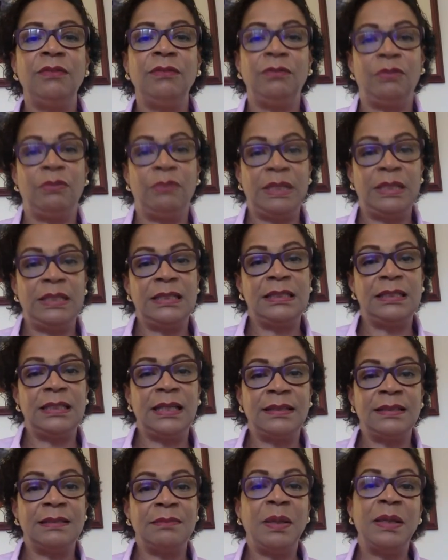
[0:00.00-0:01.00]
3 to
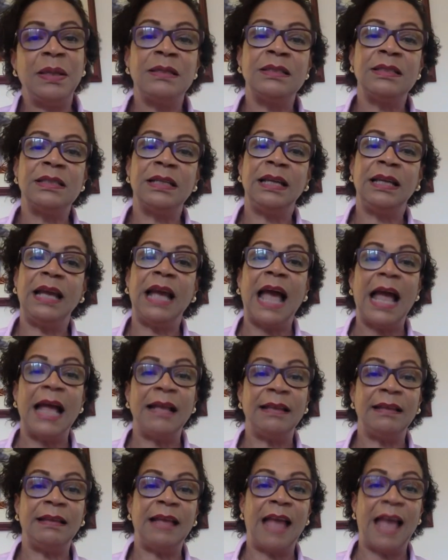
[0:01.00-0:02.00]
6 months to get
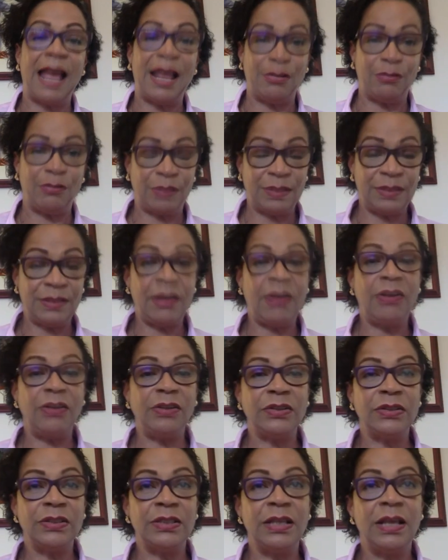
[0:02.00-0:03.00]
the end
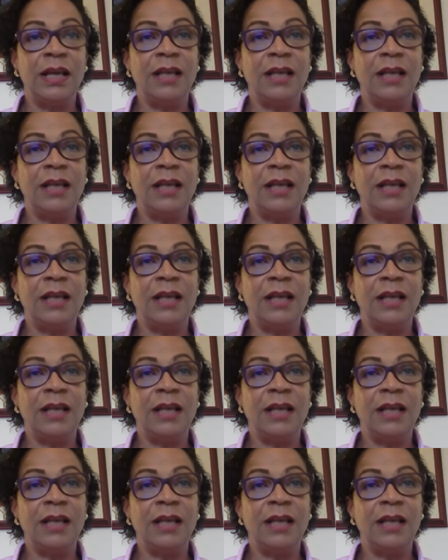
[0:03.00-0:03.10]
result.